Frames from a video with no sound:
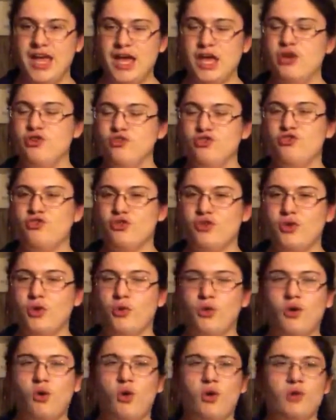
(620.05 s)
injury
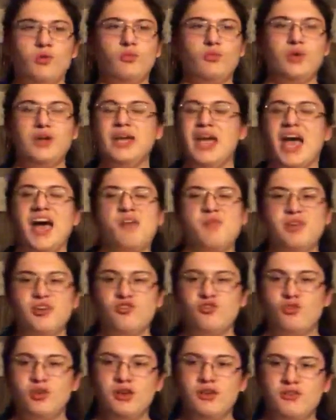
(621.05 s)
or rehab
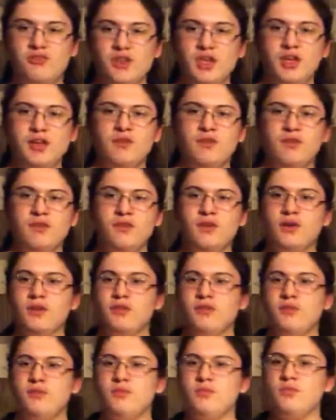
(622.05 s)
injuries in the
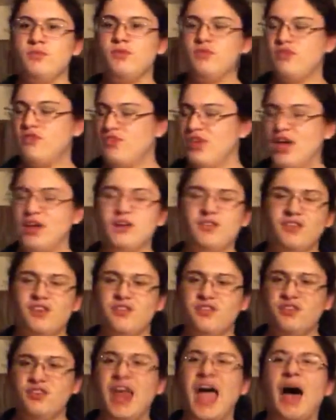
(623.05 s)
sound of a
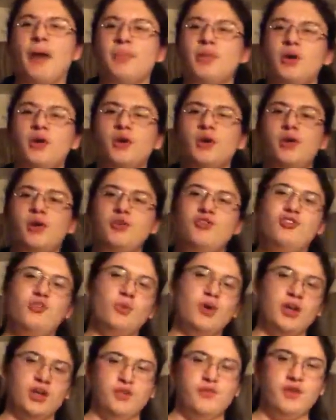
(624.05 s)
snap
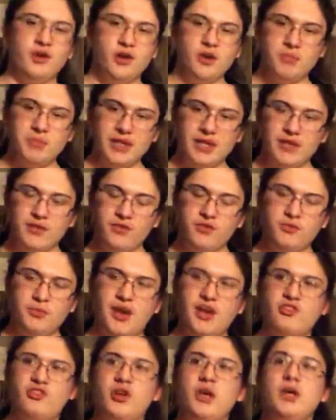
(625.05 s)
to interfere in a meaningless
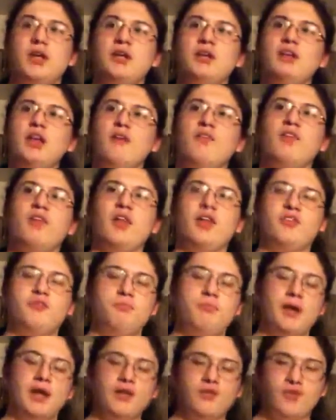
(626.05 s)
match.
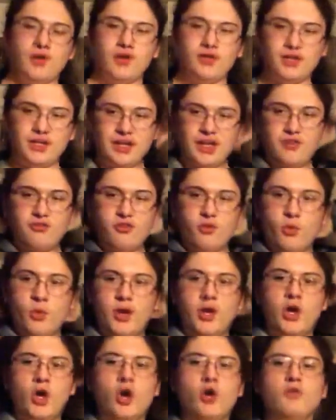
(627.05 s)
Nevertheless, Benny Franklin gets the
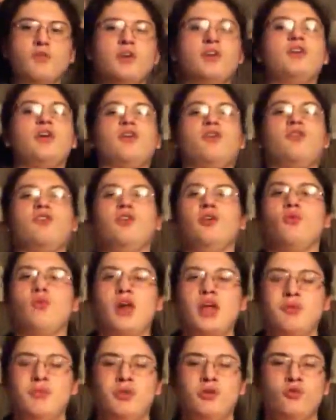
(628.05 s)
win over Dustin
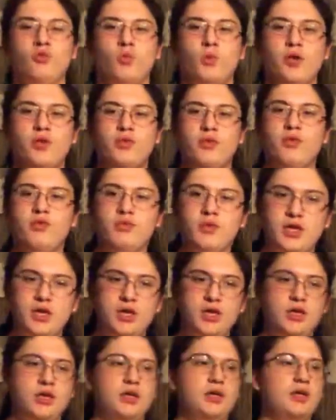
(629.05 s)
Raymond with
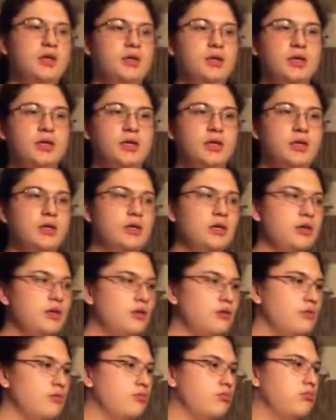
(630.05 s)

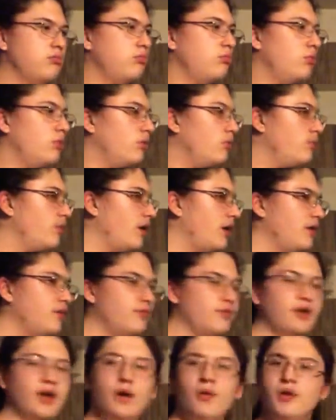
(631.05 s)
the... I
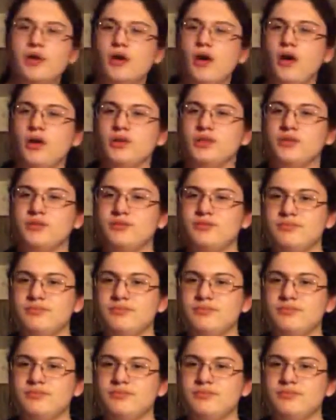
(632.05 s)
forgot what he called.